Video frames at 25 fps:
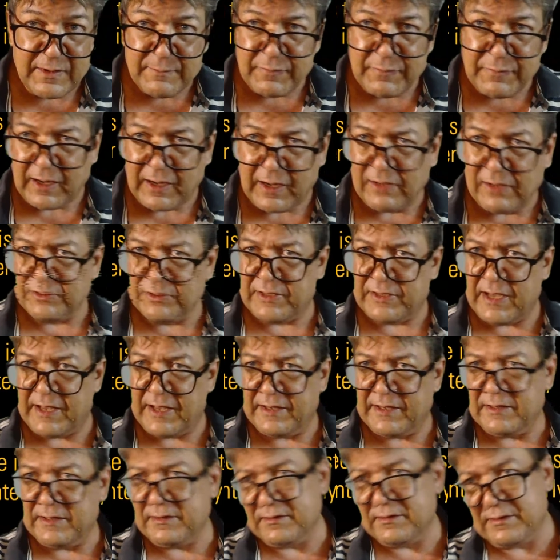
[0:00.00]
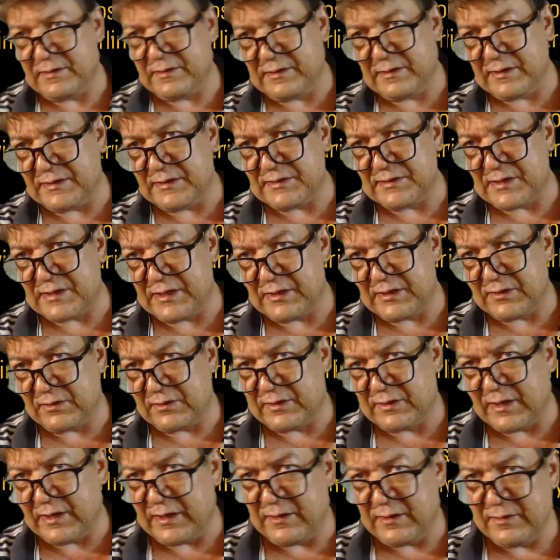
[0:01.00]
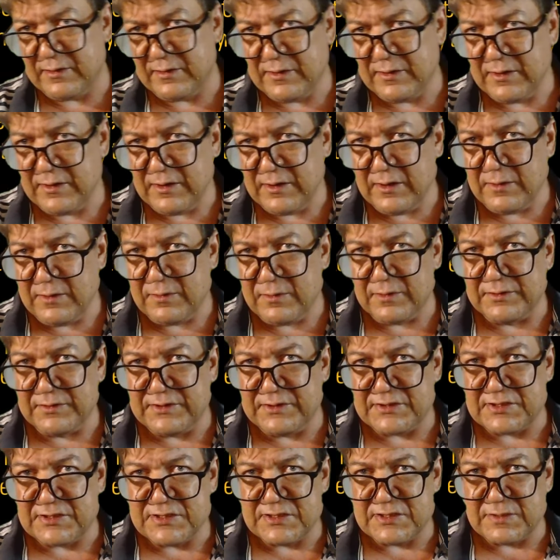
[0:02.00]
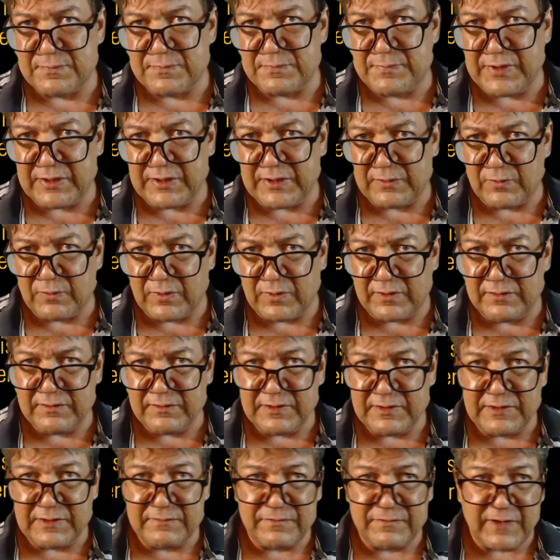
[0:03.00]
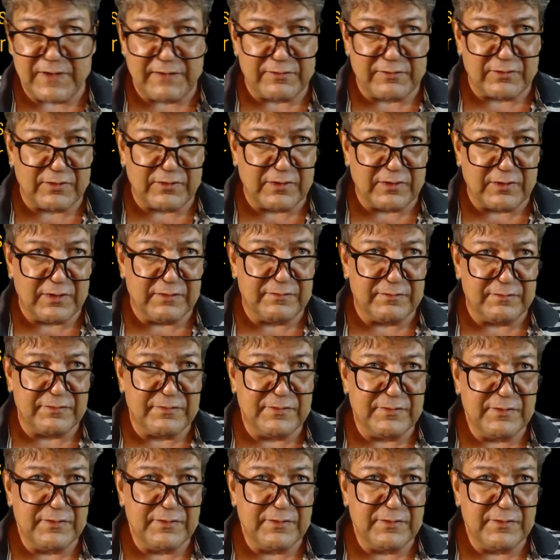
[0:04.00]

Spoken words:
But I look at it and I think, okay, well, this is a big one in favor of